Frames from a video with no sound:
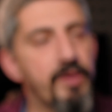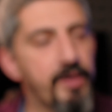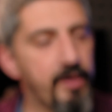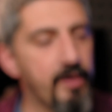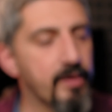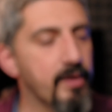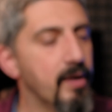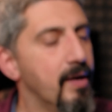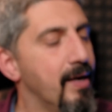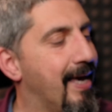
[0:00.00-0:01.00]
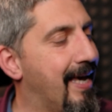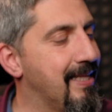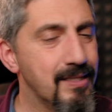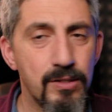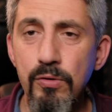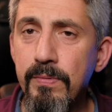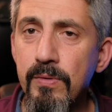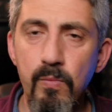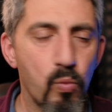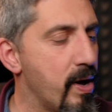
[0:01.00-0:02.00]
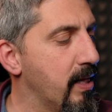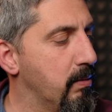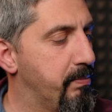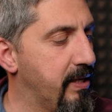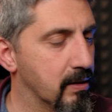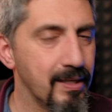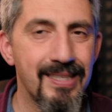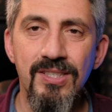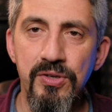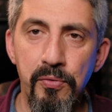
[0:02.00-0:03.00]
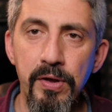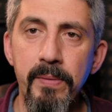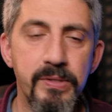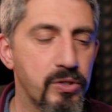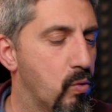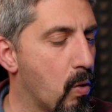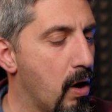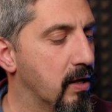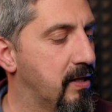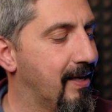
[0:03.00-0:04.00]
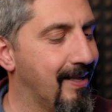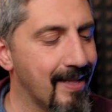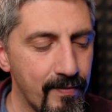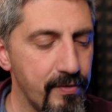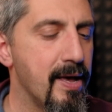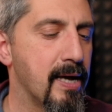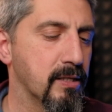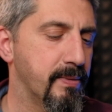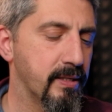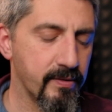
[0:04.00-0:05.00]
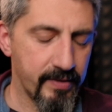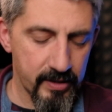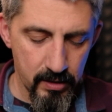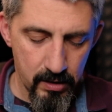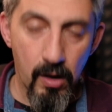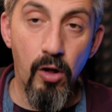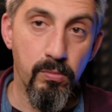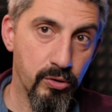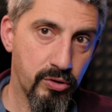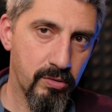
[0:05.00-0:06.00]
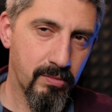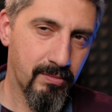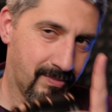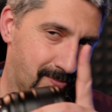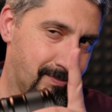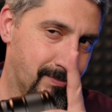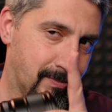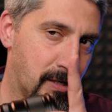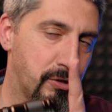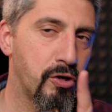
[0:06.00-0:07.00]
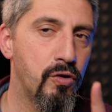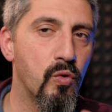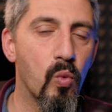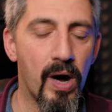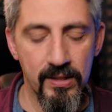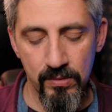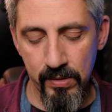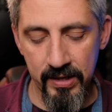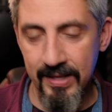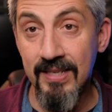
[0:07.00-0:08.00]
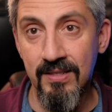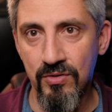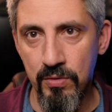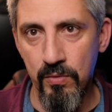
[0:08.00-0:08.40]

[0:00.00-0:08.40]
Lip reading: here. And it's super well built. It screams quality in every aspect of it, almost. I'll show you one where it doesn't scream